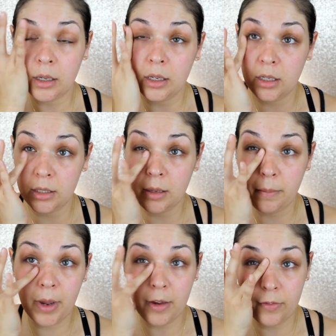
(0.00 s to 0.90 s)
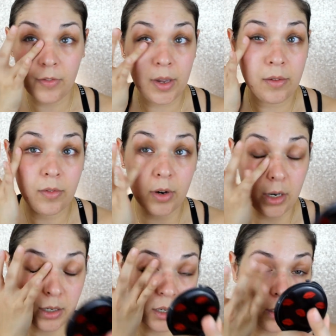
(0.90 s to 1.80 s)
is my
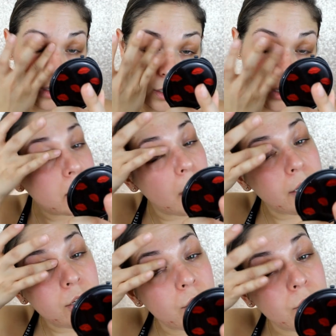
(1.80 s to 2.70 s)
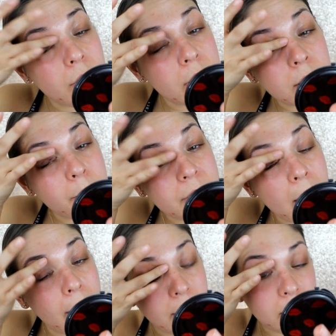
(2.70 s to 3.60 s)
favorite because I do get some
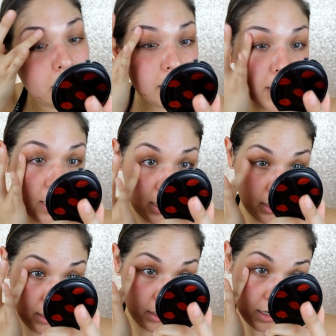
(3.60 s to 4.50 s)
sagging skin